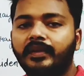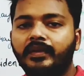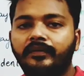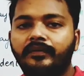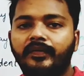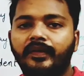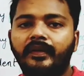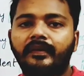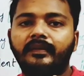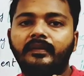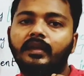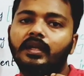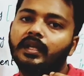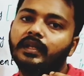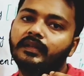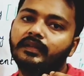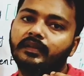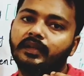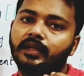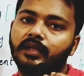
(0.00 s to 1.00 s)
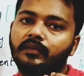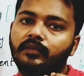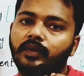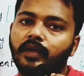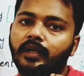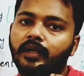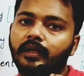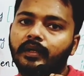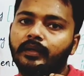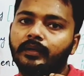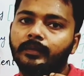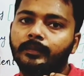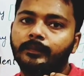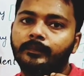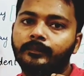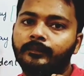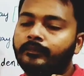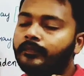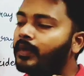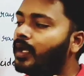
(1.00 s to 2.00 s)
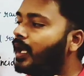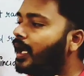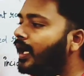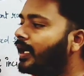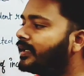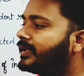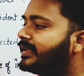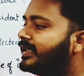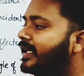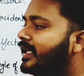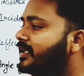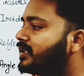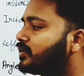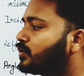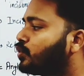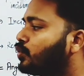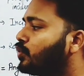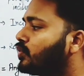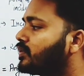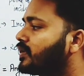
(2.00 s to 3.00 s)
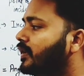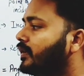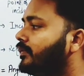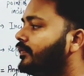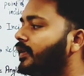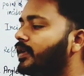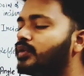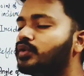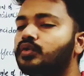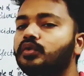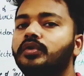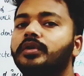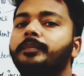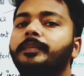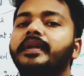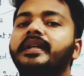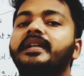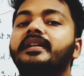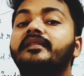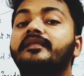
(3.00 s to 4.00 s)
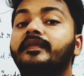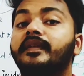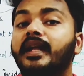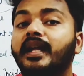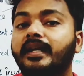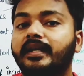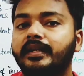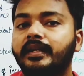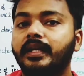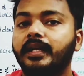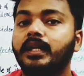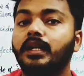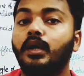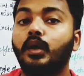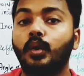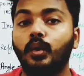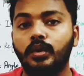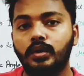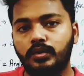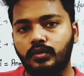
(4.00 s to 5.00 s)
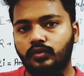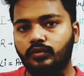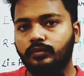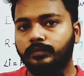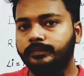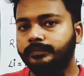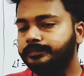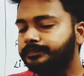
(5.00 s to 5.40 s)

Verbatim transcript: surface is required and these two surfaces should be reflecting also.